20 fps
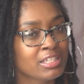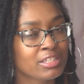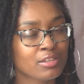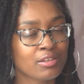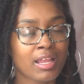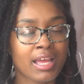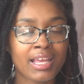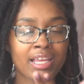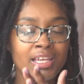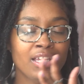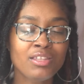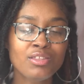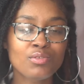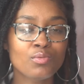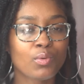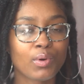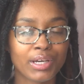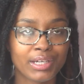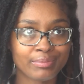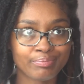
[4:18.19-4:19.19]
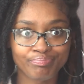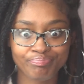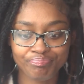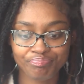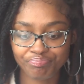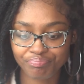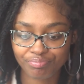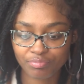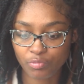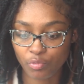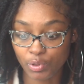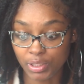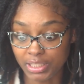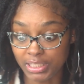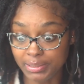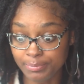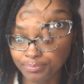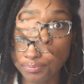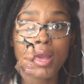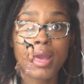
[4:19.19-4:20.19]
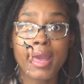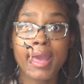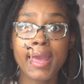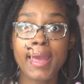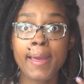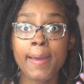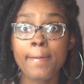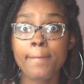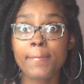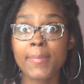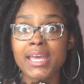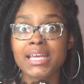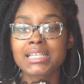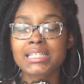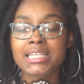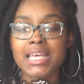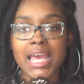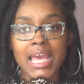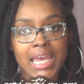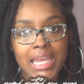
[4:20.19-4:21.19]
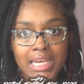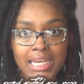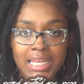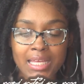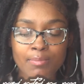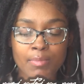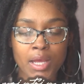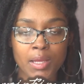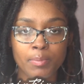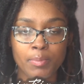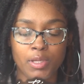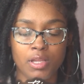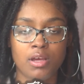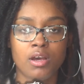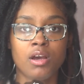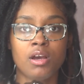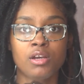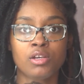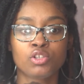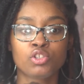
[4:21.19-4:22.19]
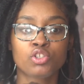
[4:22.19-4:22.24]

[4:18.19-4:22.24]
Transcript: So like either one, really. Maintaining my blog.